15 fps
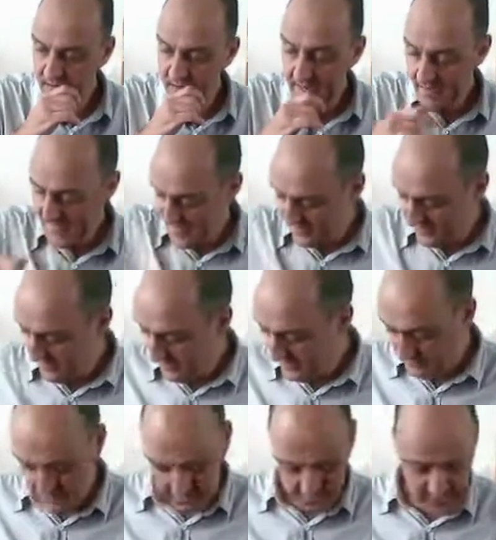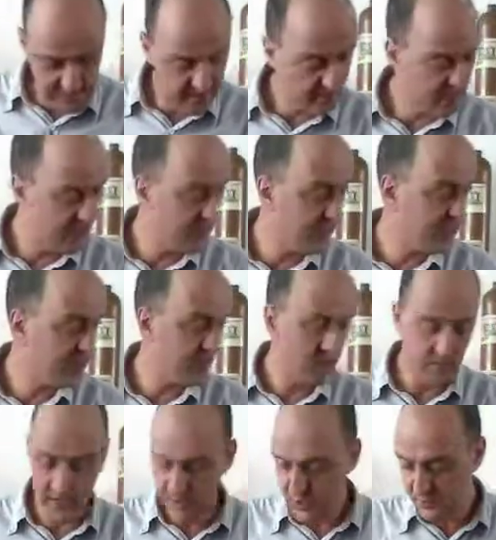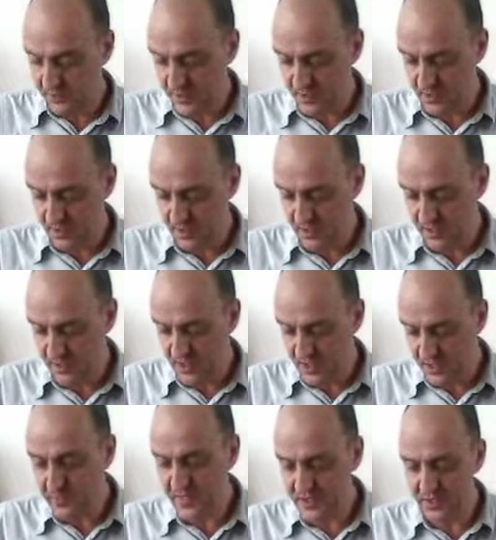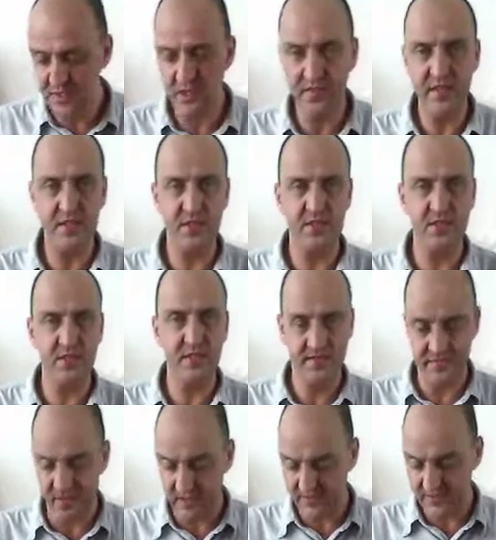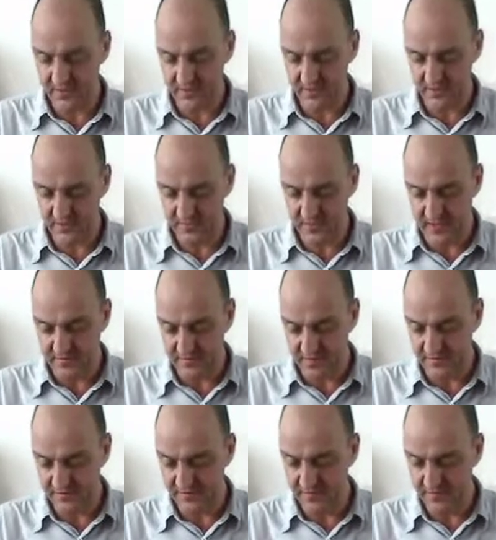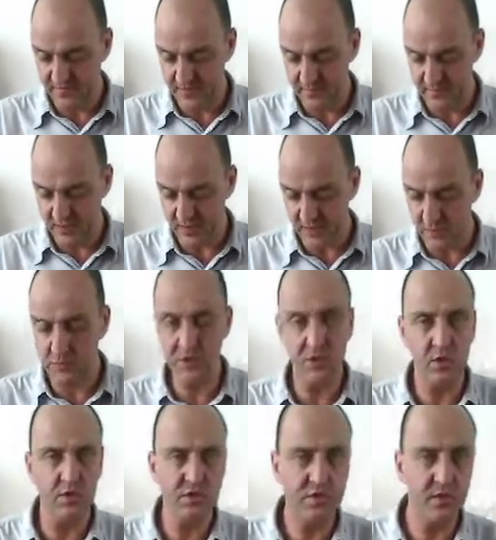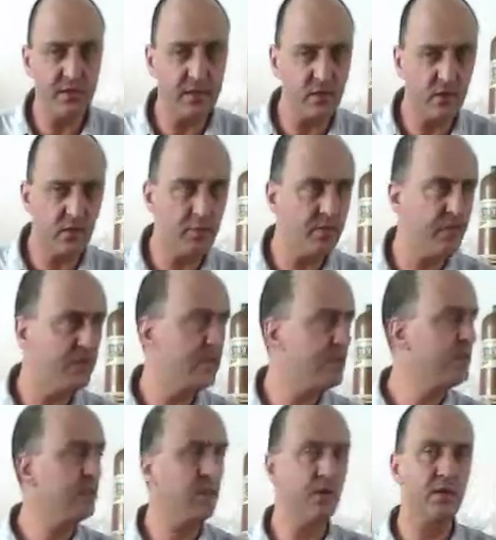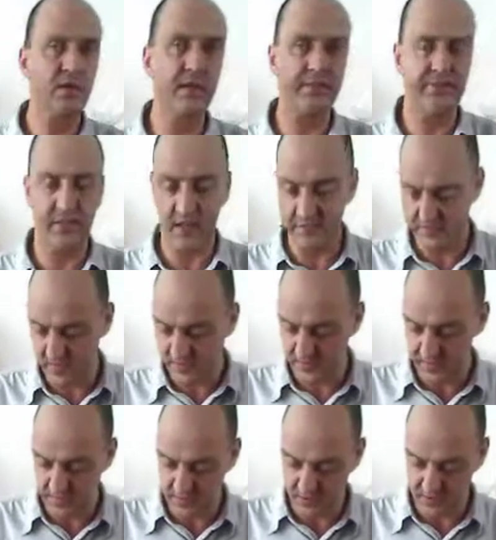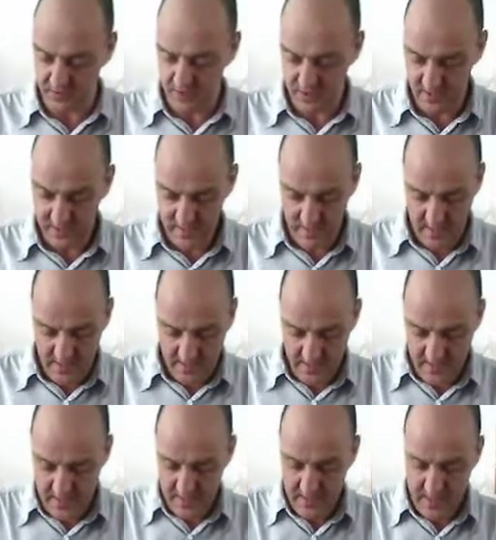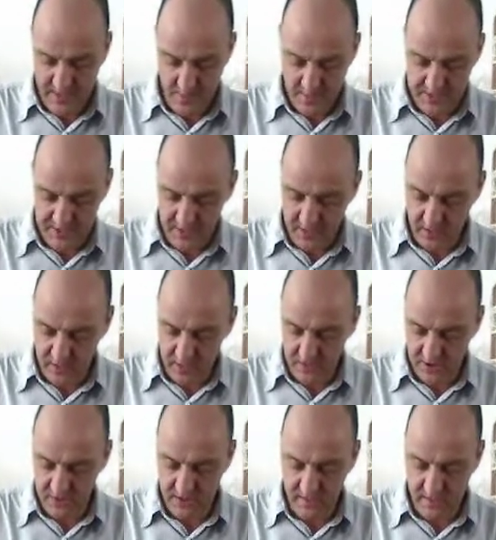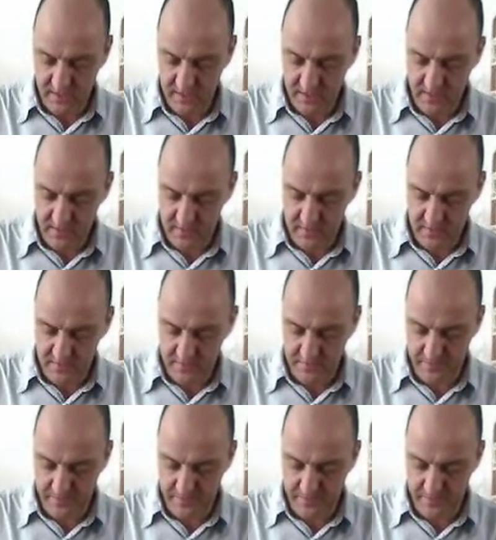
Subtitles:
And then the electronics are quite special, especially on this 550 model. It was also incorporated in the earlier 500 models, which includes an